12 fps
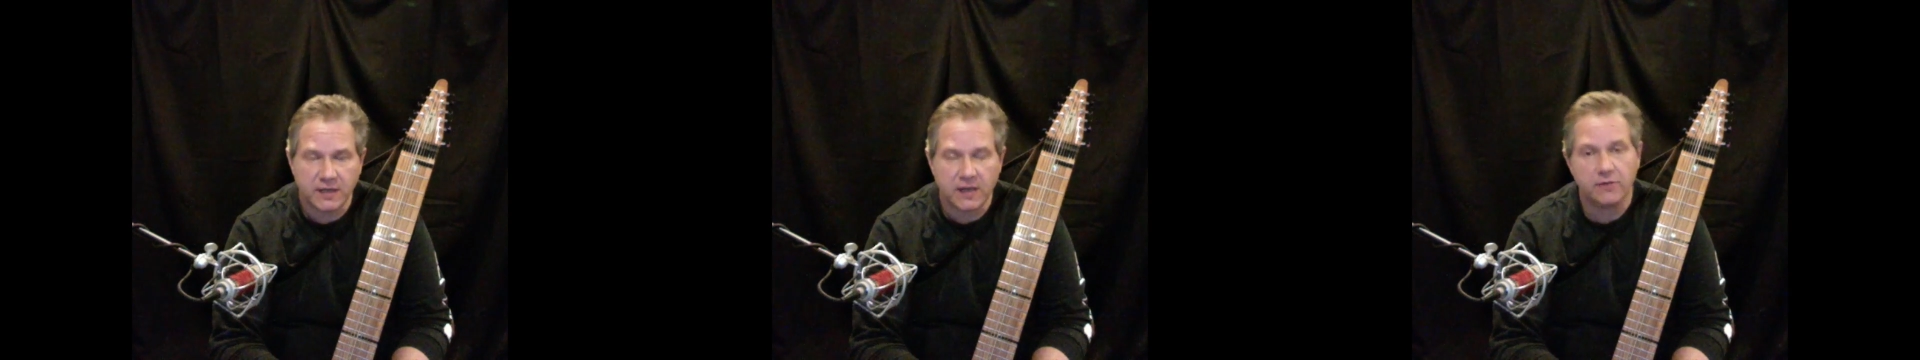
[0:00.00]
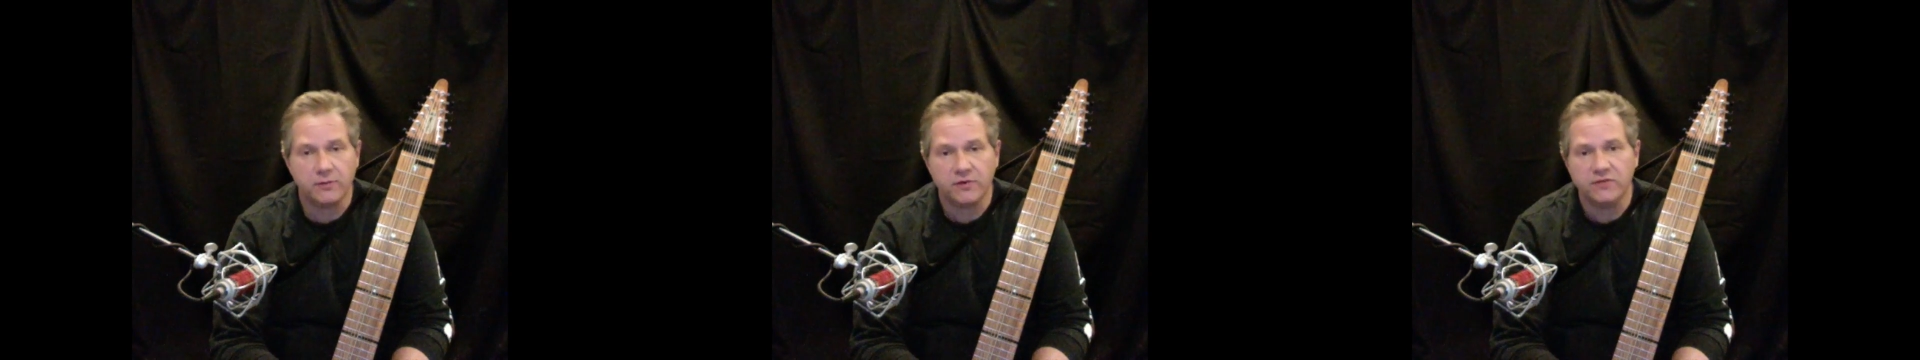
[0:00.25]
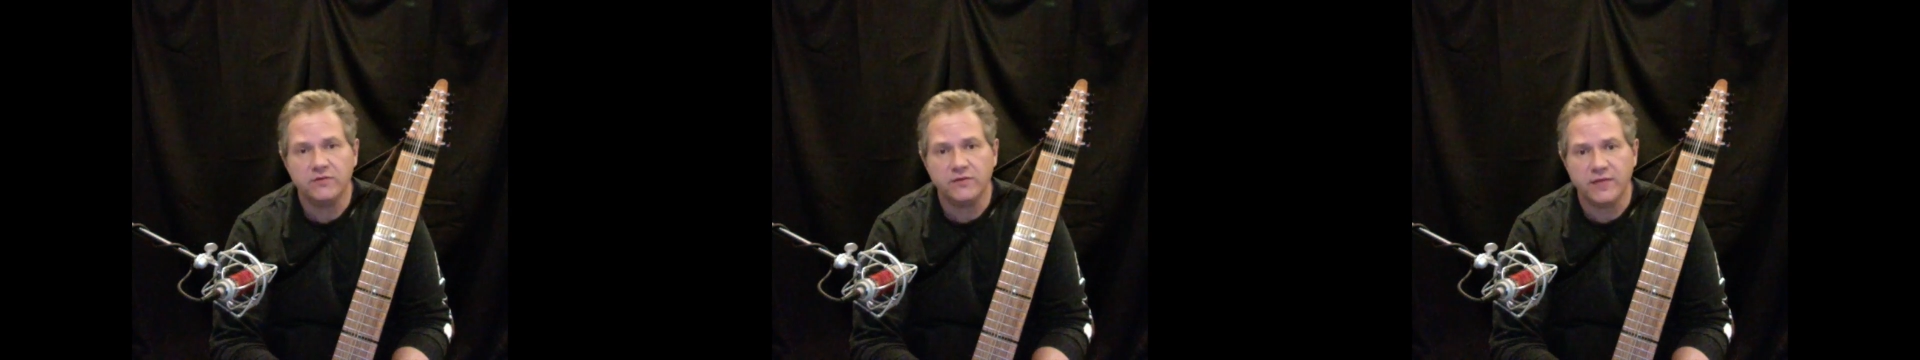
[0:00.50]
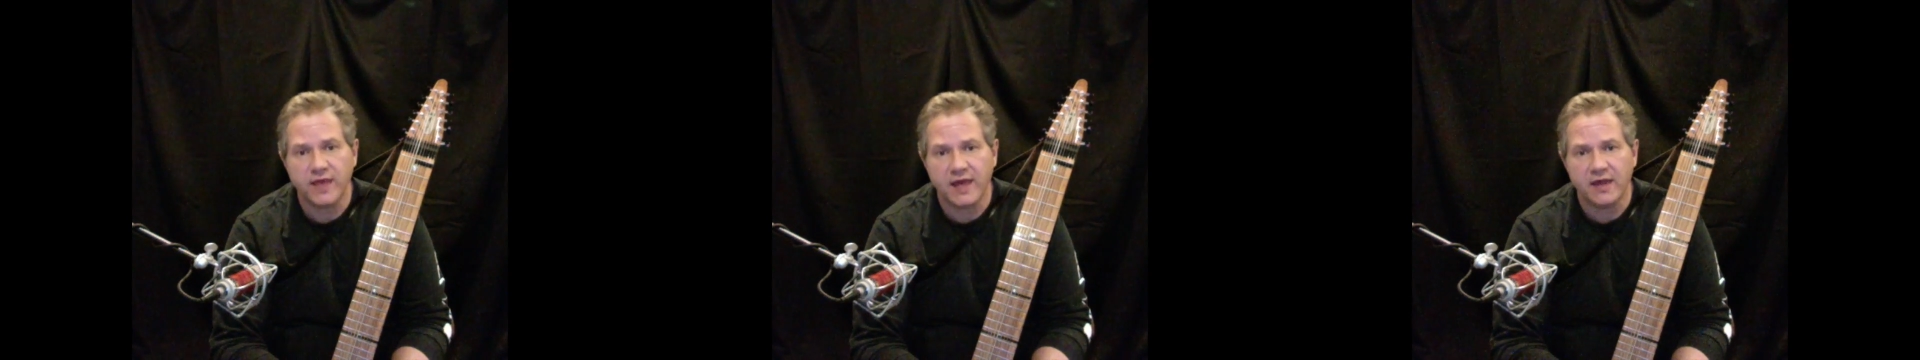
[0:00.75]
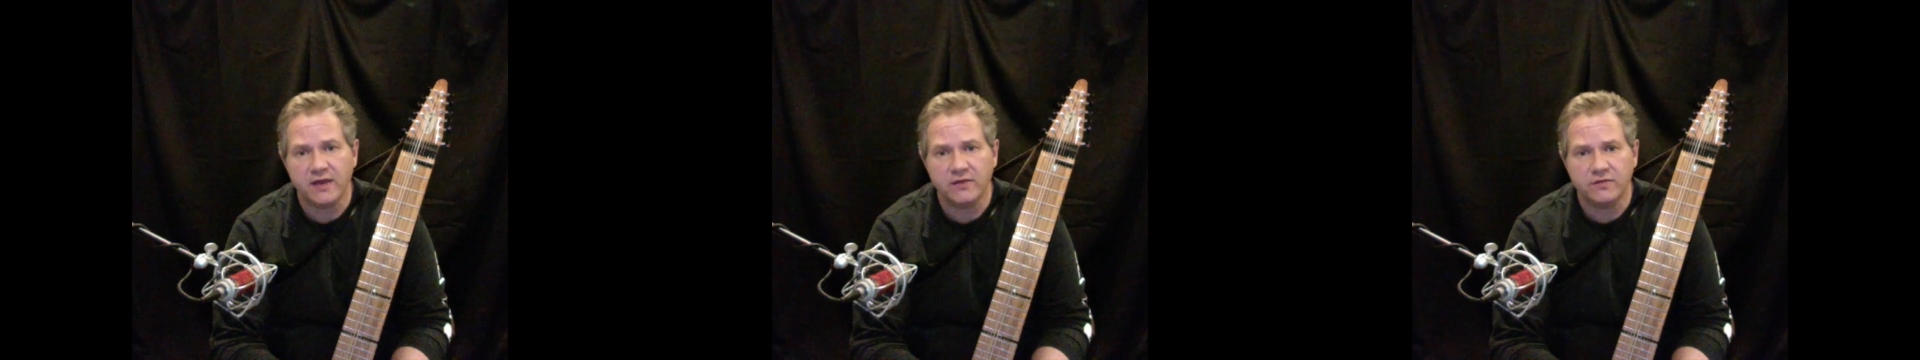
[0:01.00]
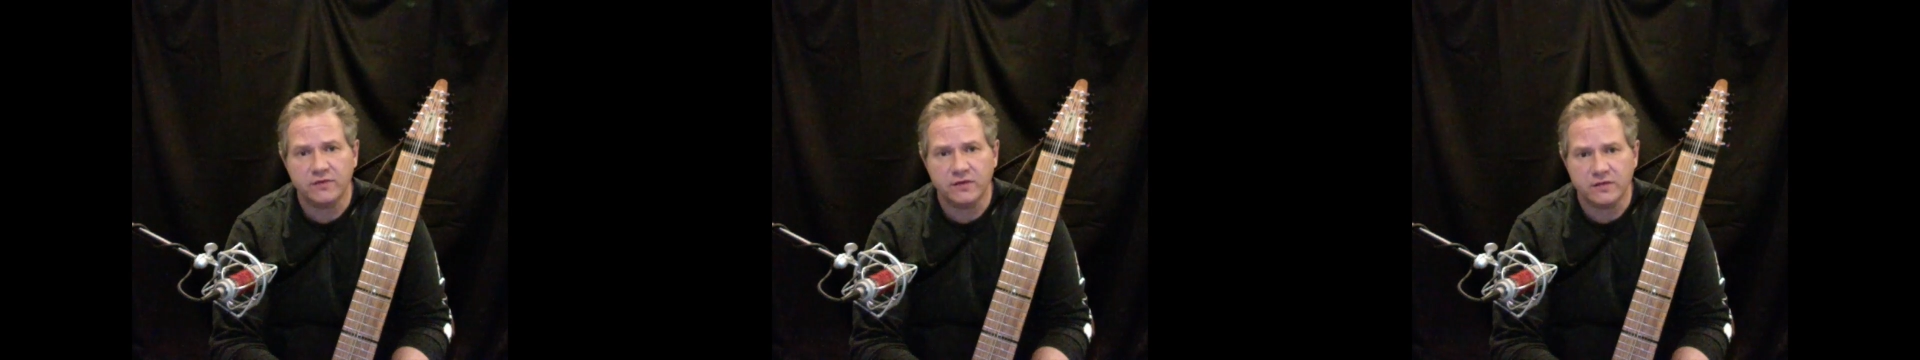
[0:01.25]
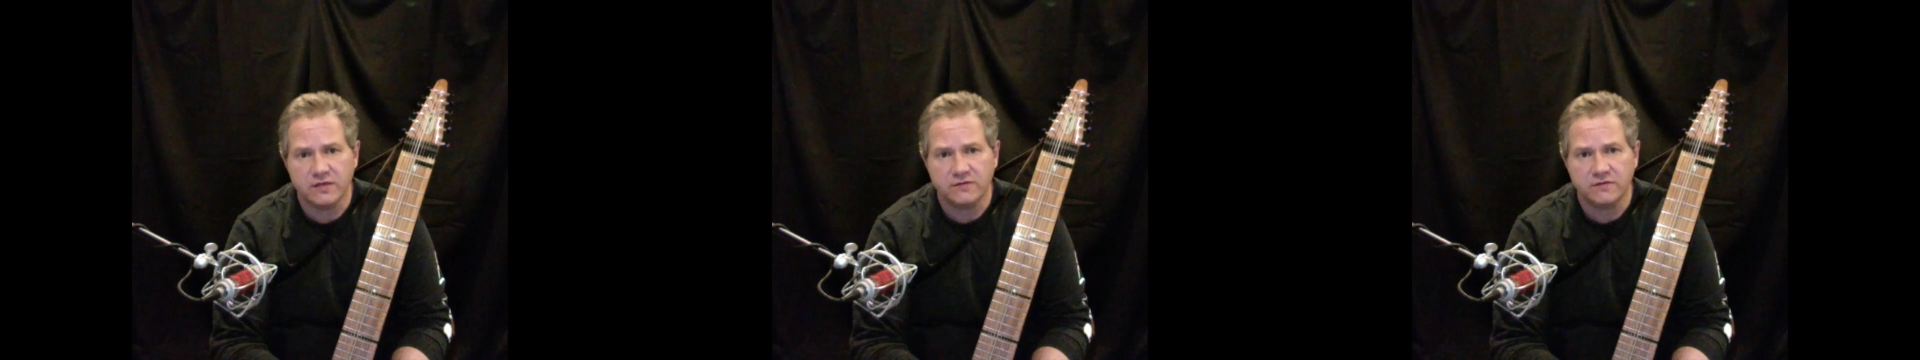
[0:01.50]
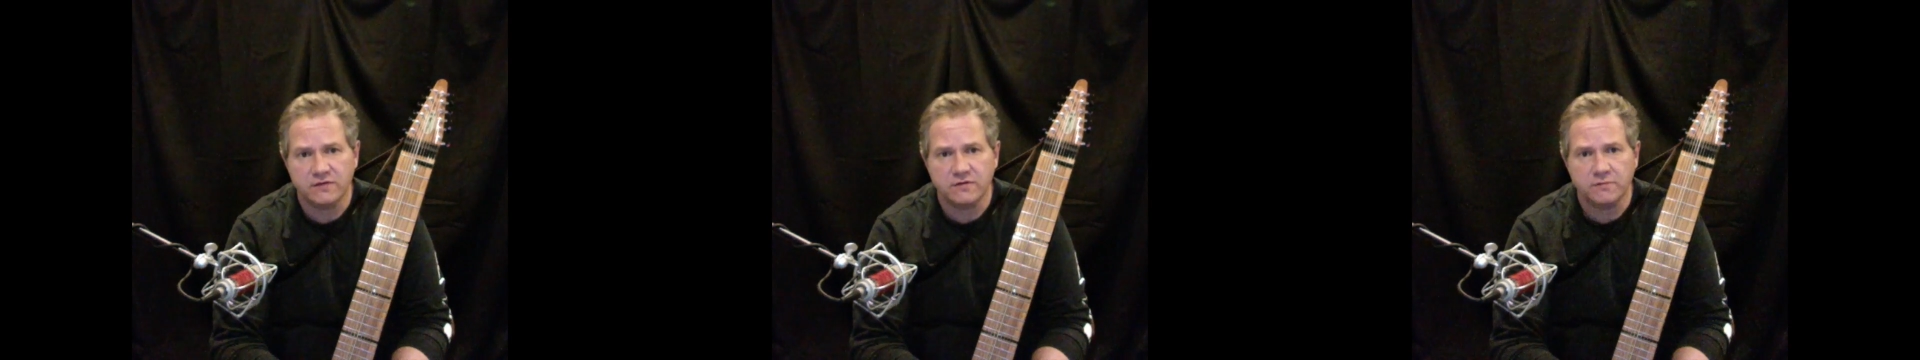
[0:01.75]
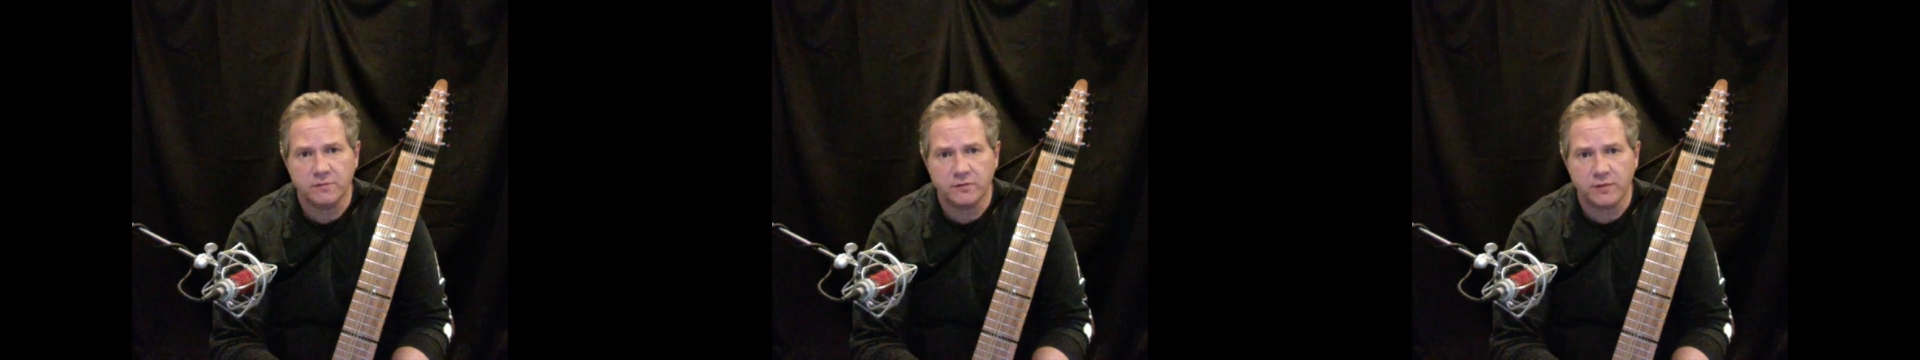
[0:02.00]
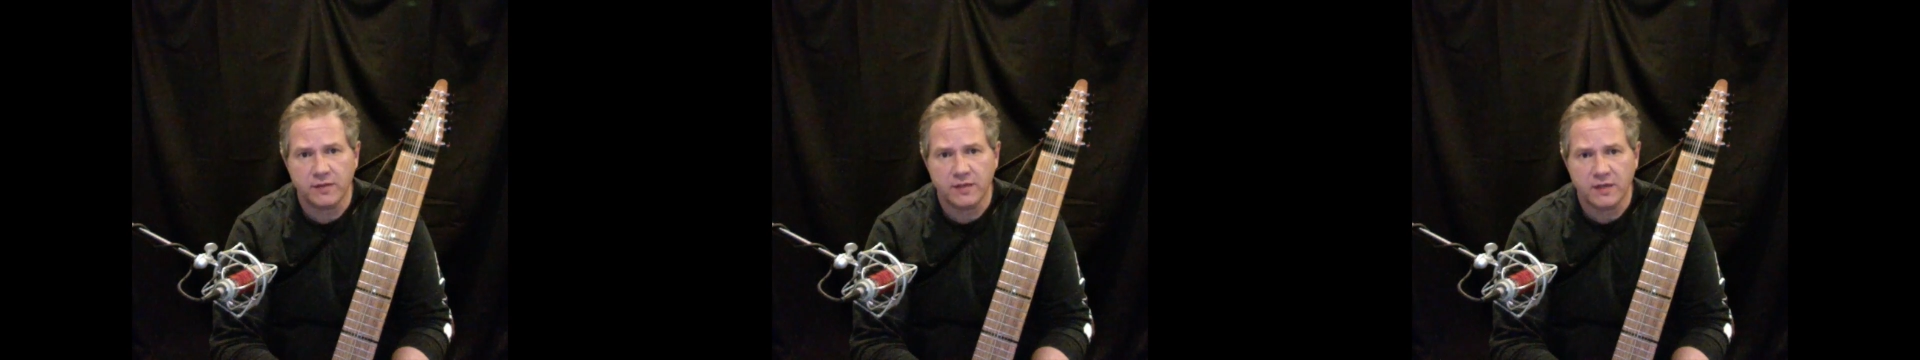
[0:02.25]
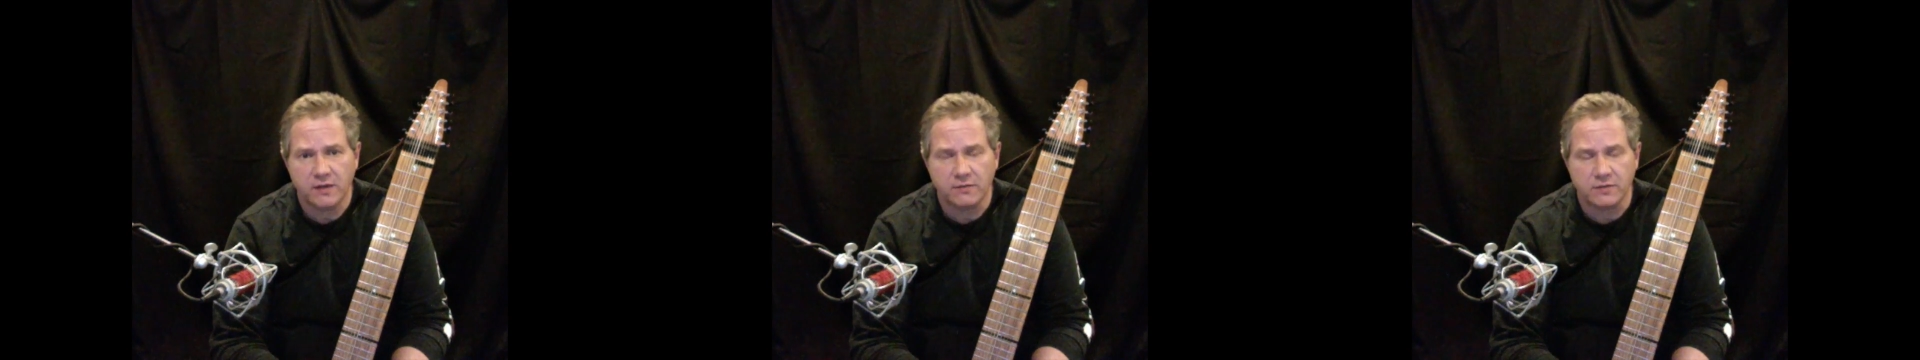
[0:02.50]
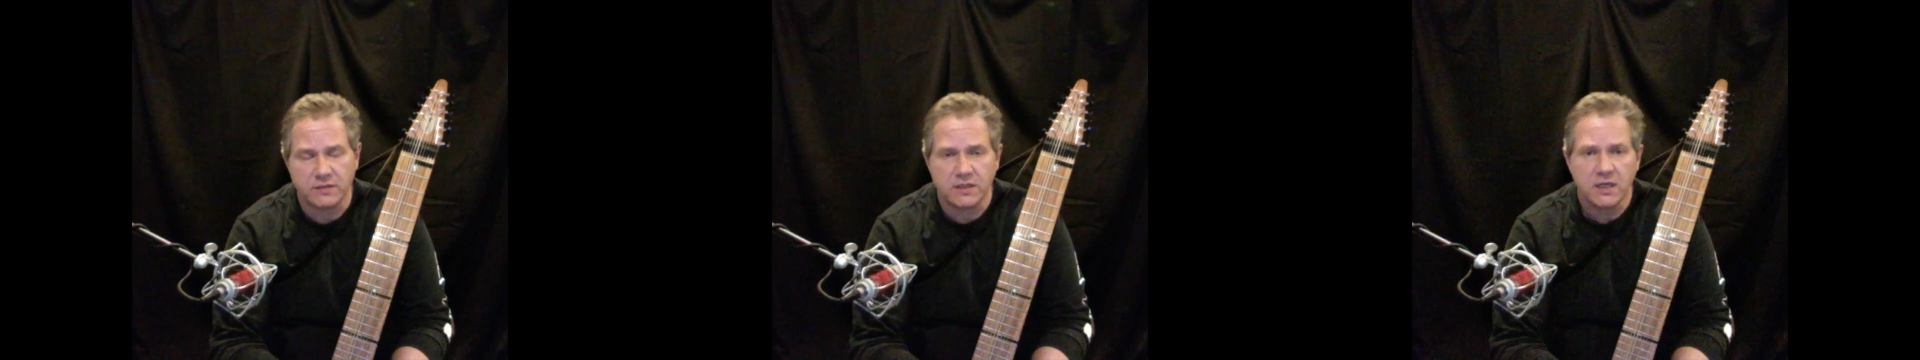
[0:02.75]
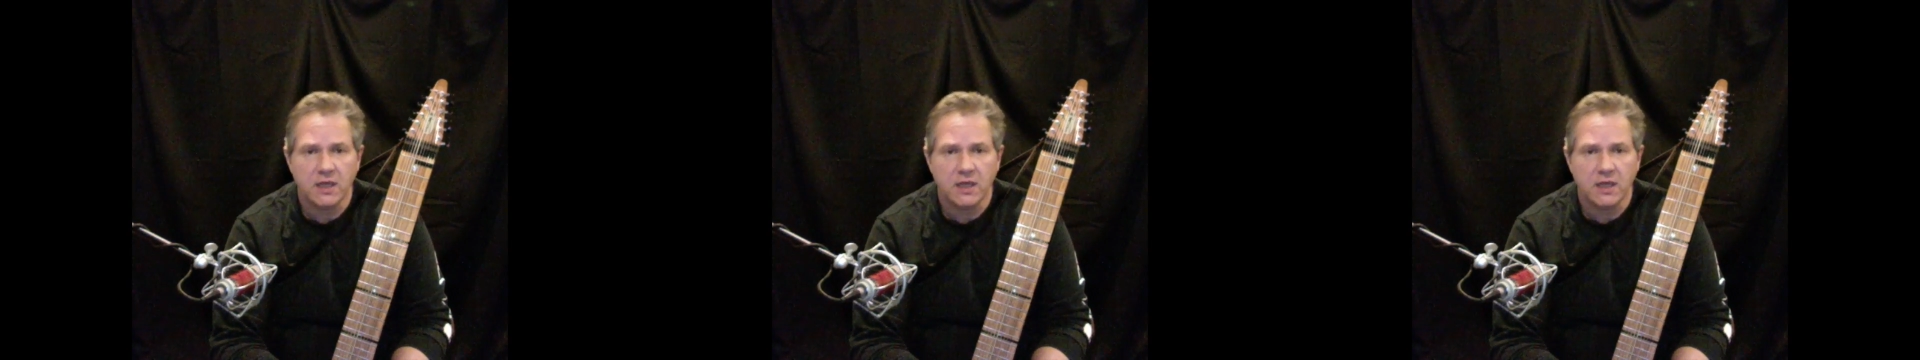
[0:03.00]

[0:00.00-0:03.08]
And the reason for that is the distance between the notes.